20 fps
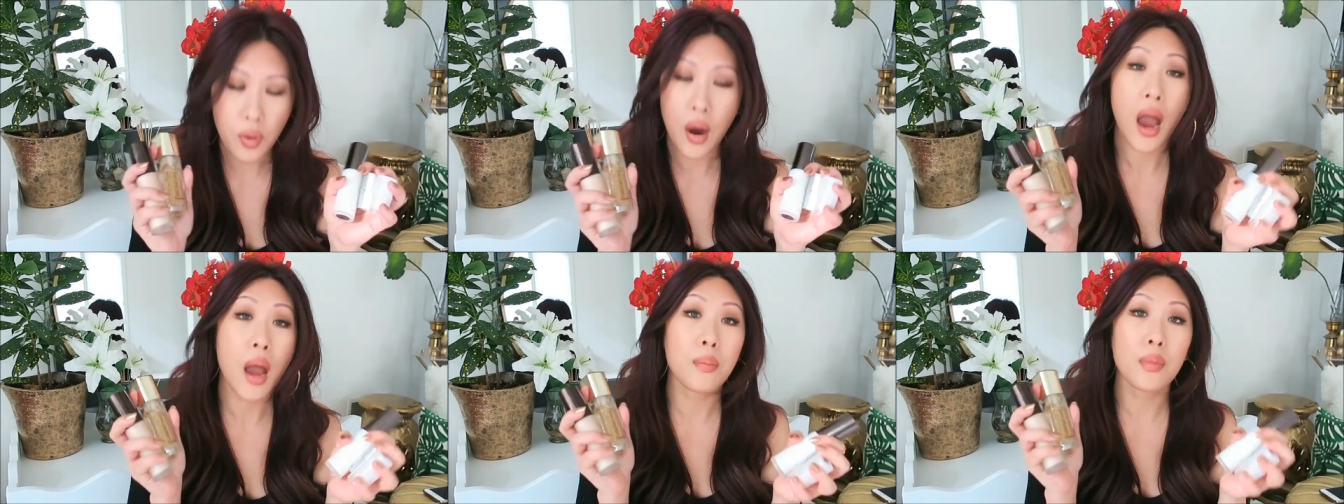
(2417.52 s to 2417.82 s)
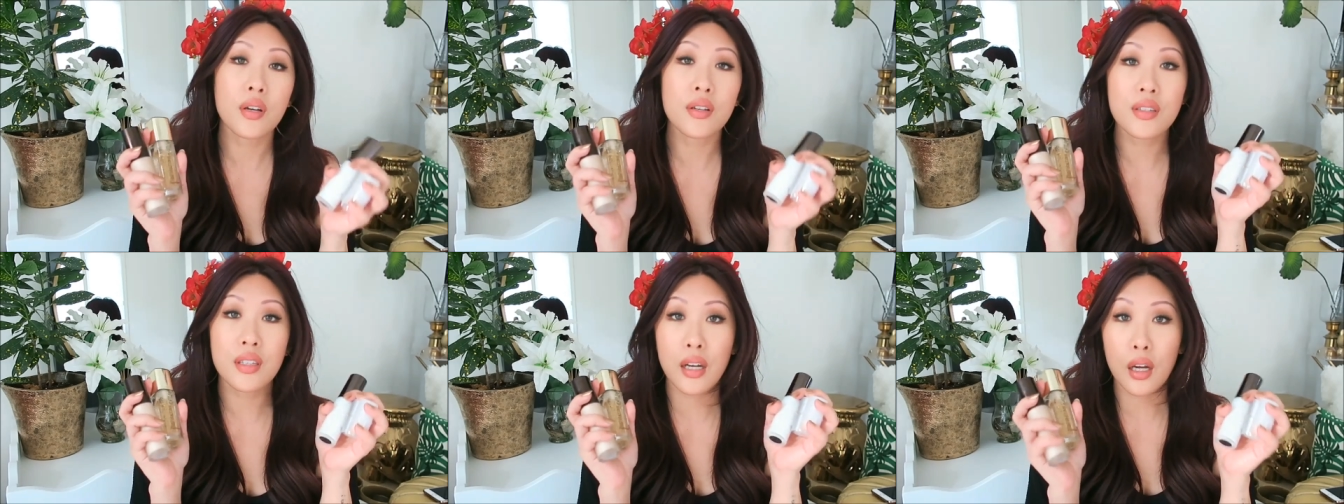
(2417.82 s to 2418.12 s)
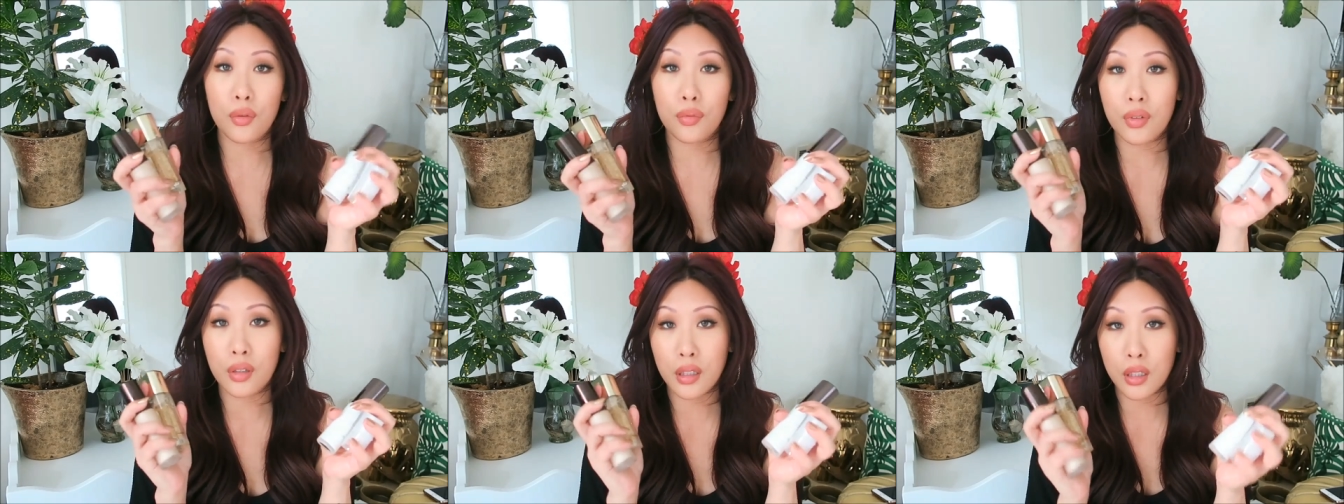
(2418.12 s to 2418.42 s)
Primers that
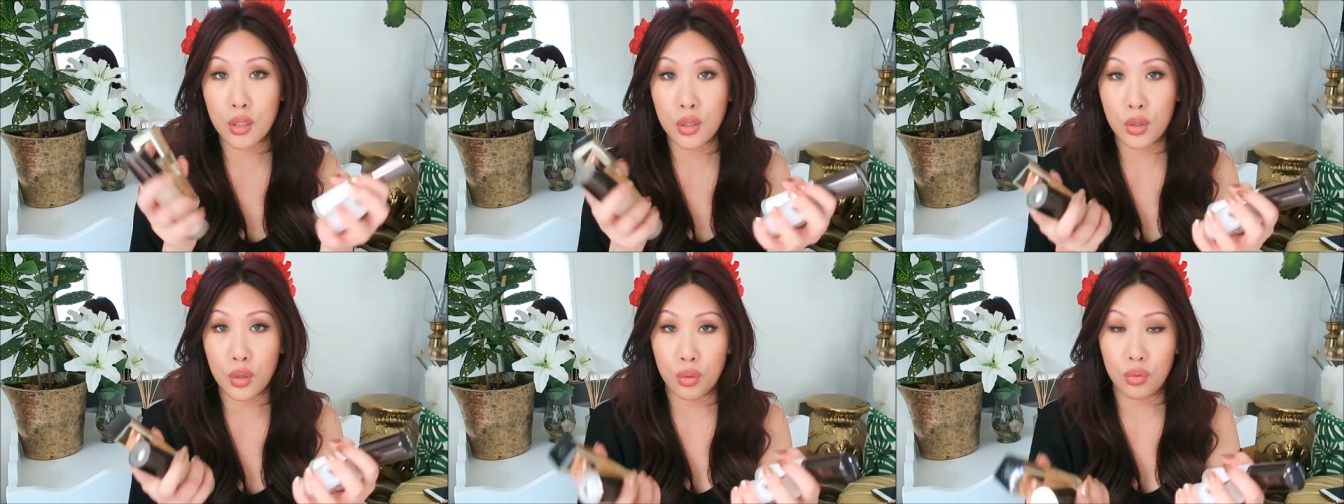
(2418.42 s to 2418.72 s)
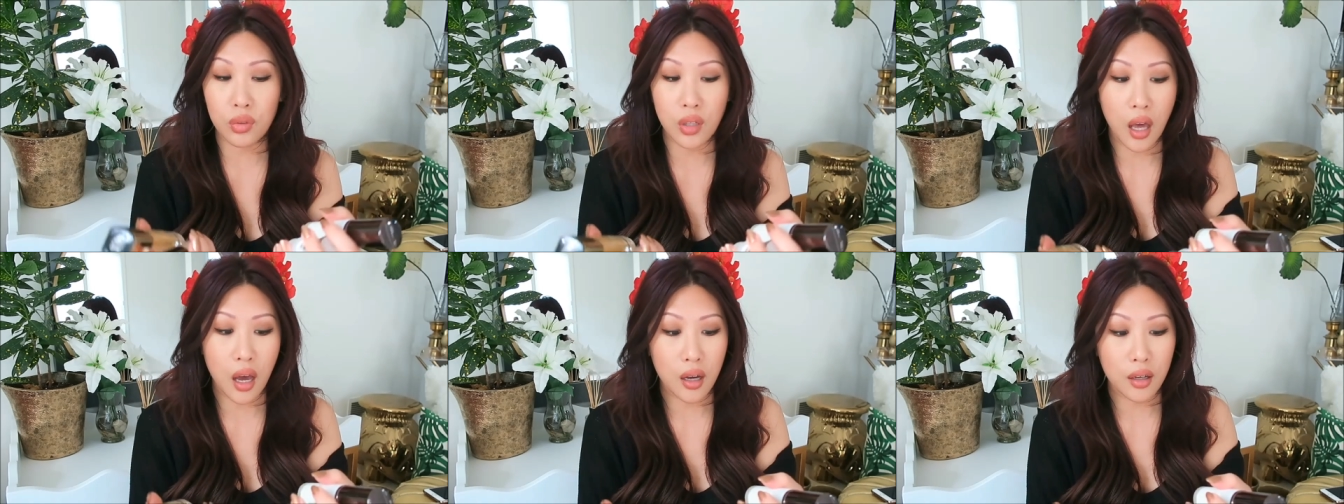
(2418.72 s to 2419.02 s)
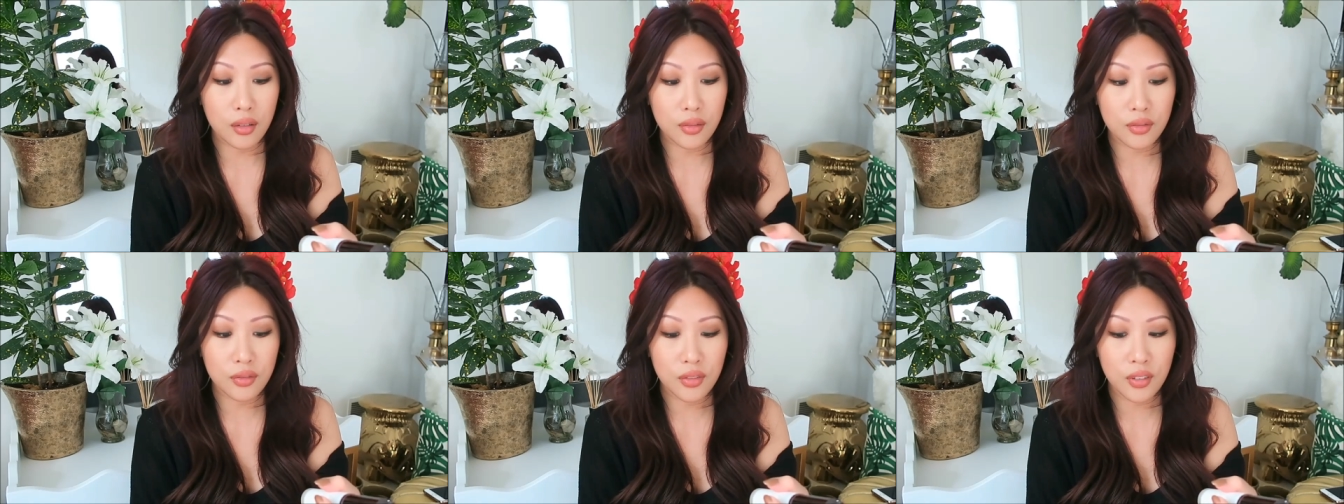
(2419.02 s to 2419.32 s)
I really do
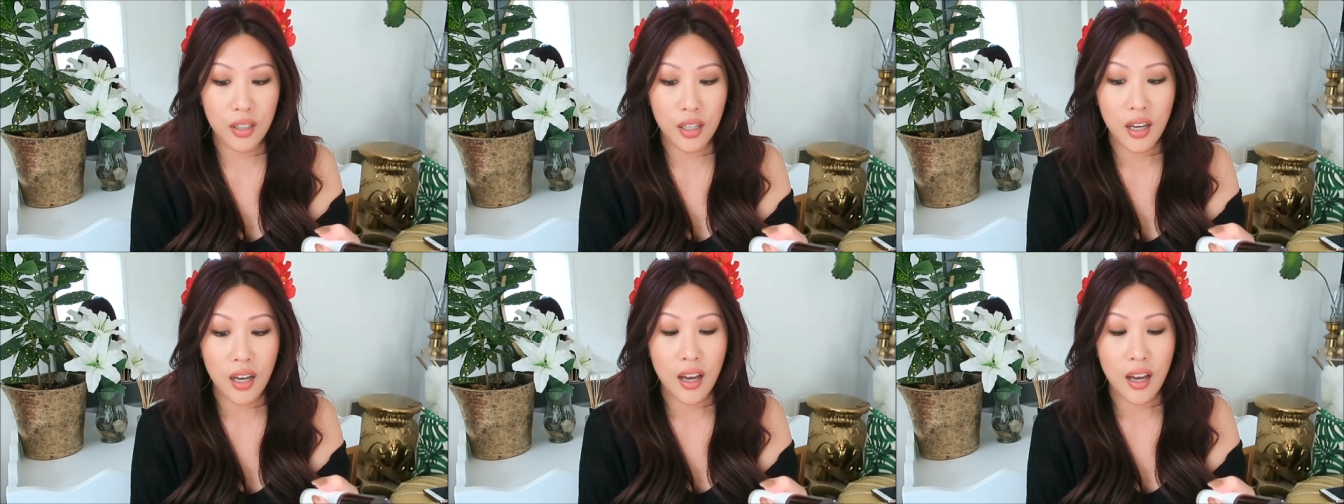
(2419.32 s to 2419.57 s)
love,